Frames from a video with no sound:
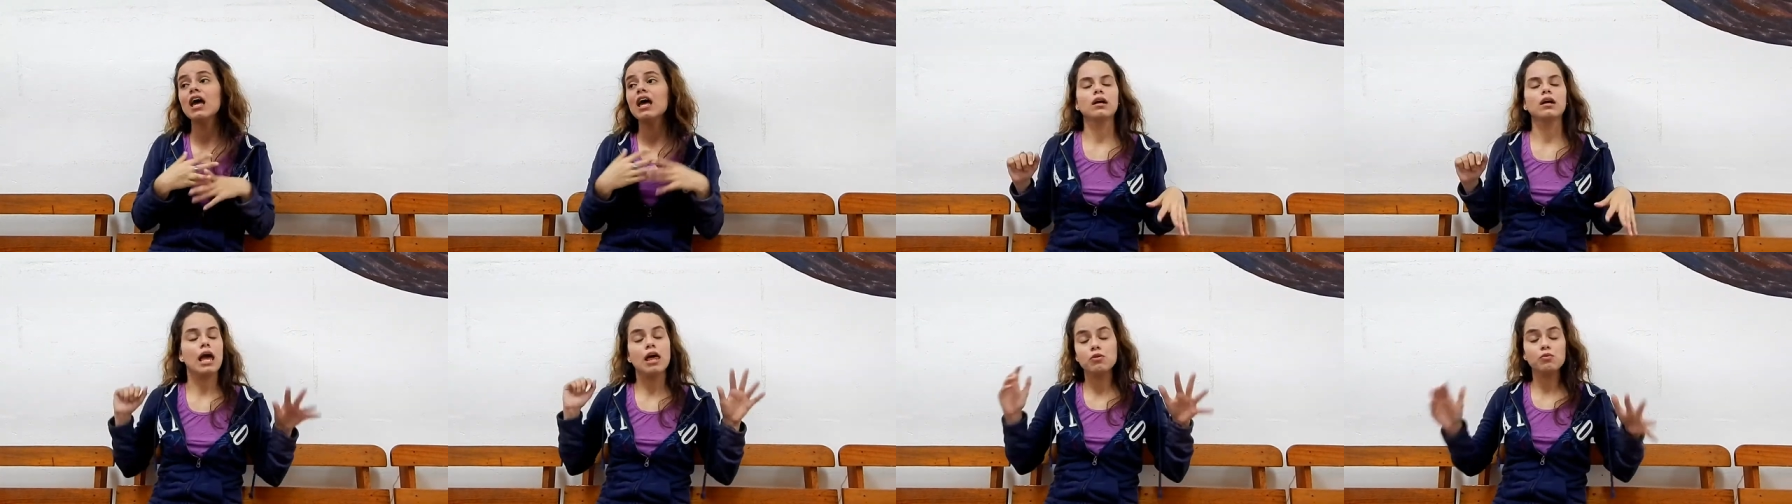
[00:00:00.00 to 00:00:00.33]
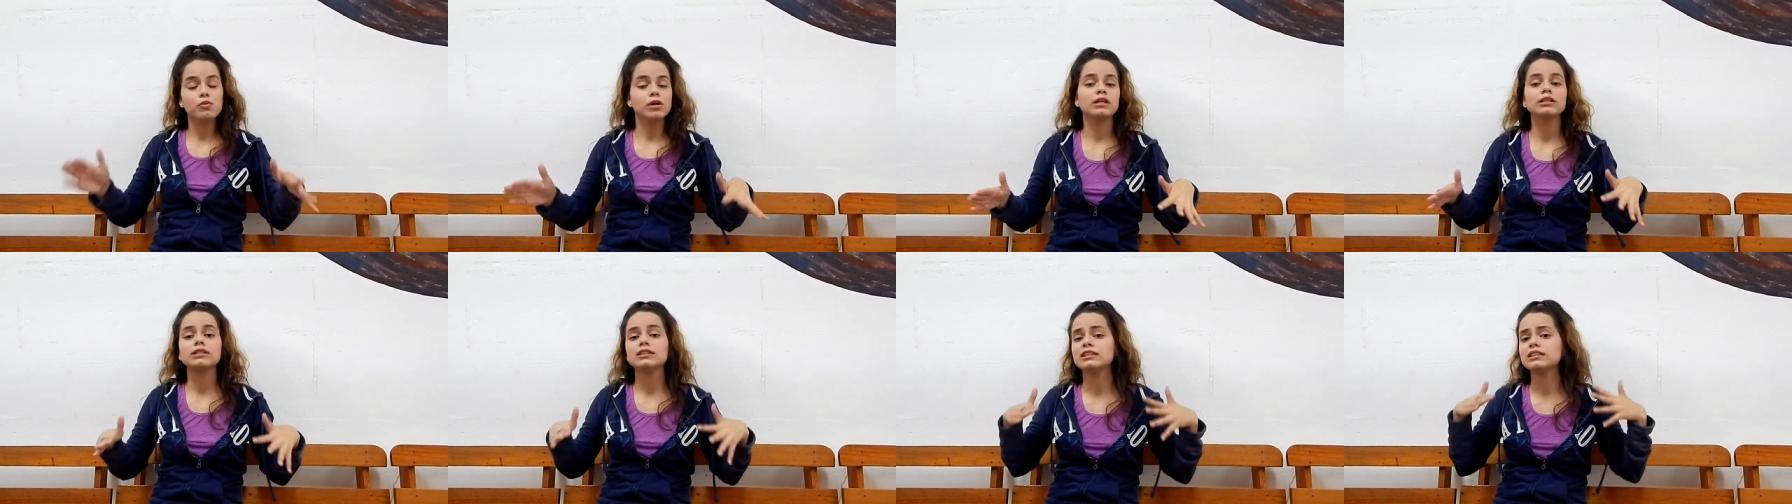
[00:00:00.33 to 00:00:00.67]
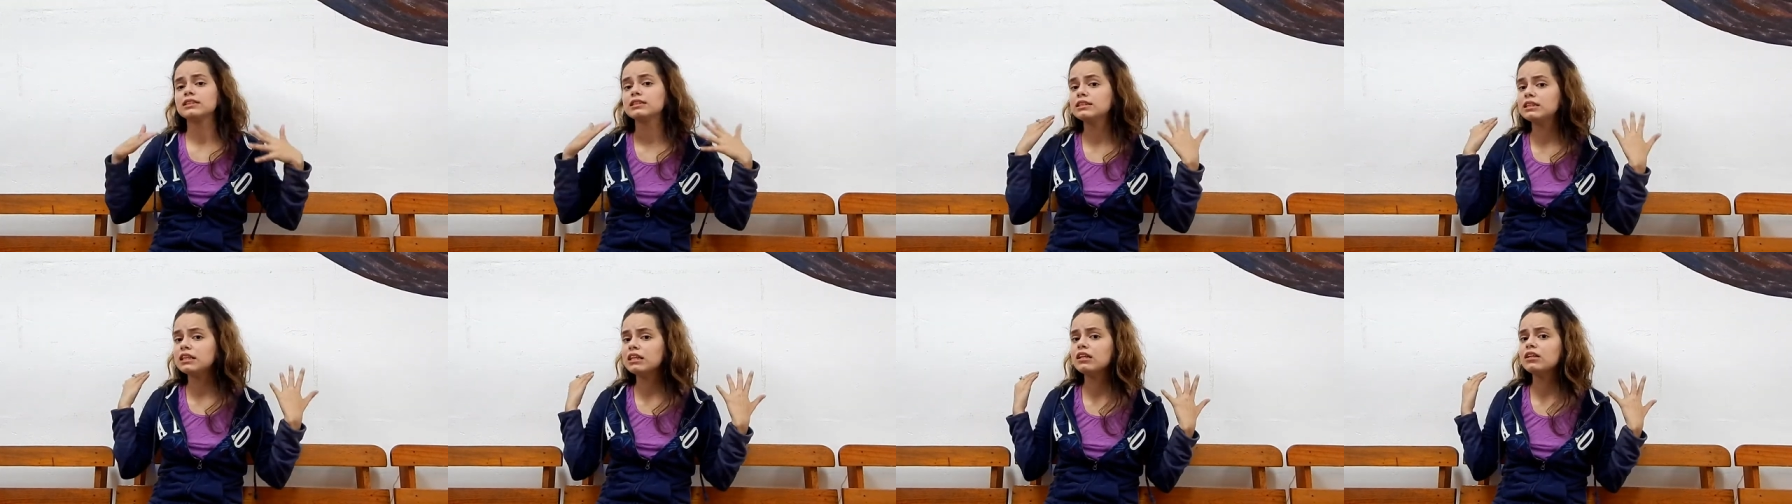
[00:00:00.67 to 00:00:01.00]
is
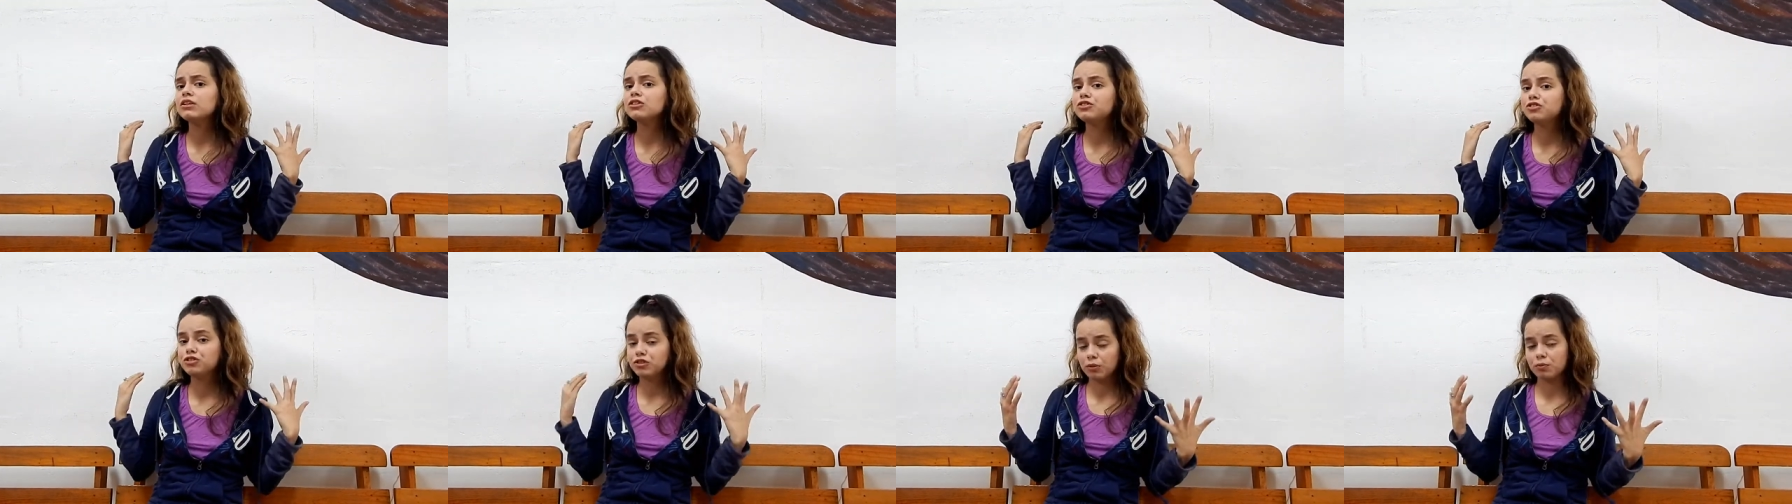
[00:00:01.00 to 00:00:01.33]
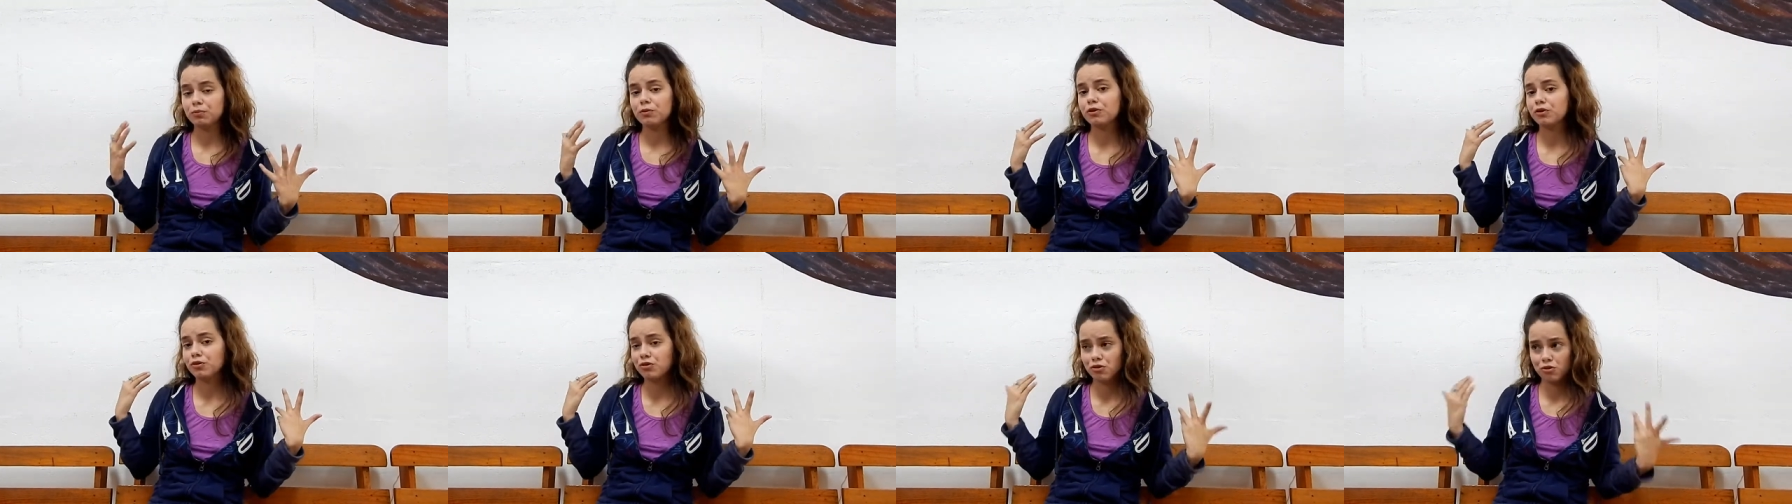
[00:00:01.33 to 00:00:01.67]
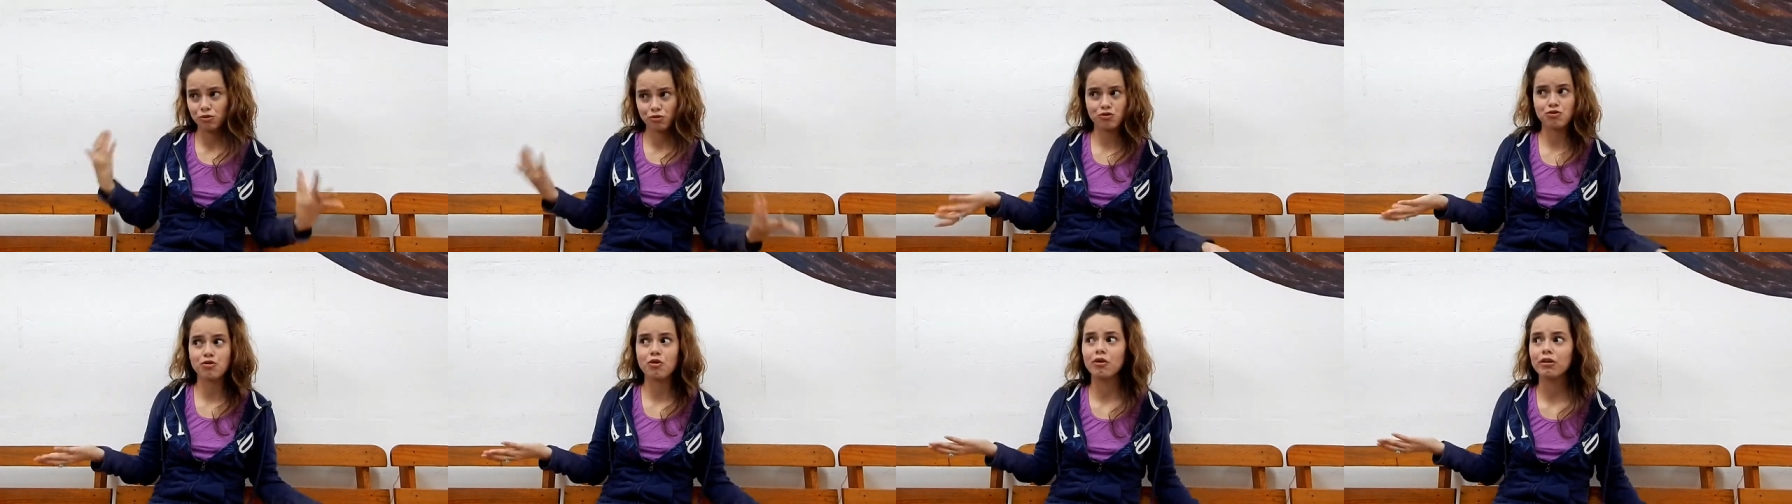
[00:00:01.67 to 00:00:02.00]
still super
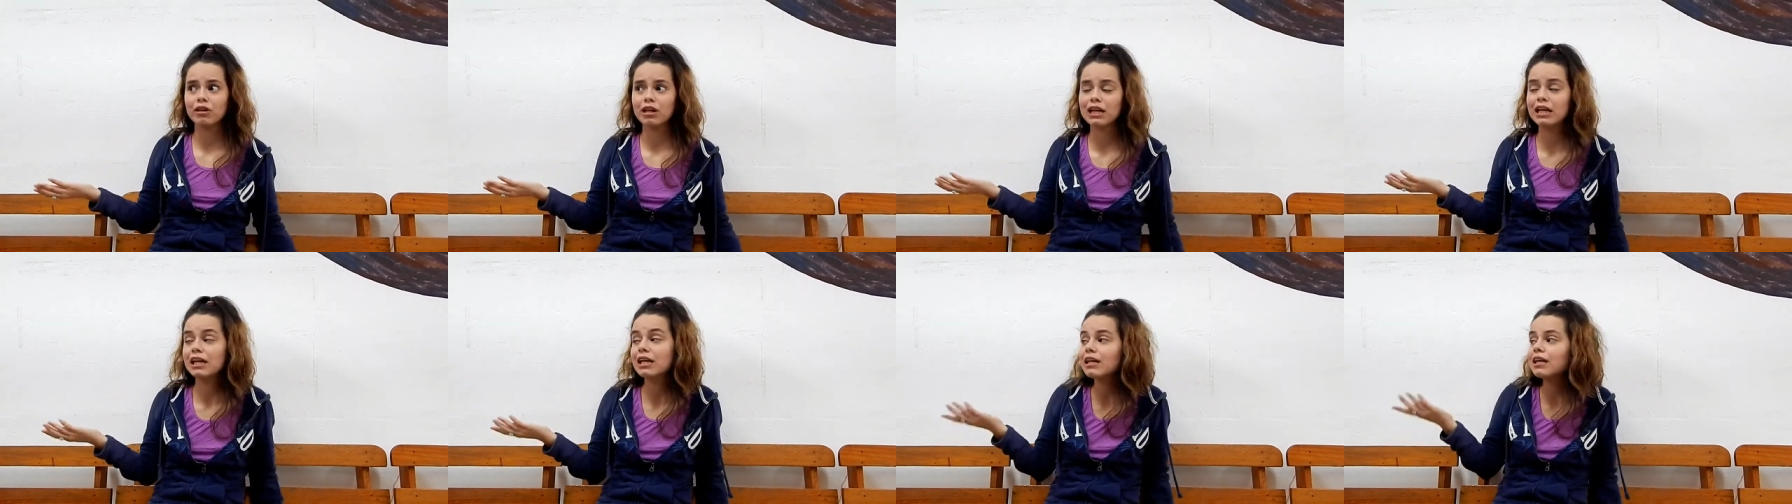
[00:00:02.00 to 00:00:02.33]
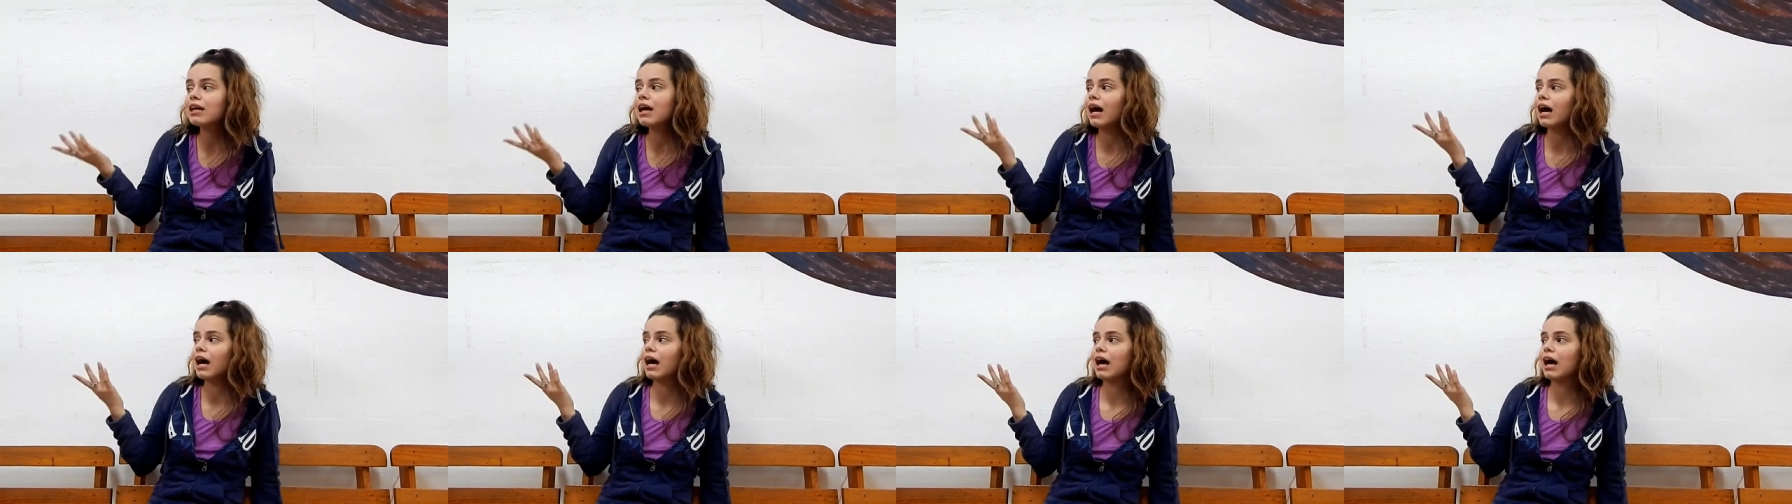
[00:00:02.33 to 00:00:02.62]
controlling,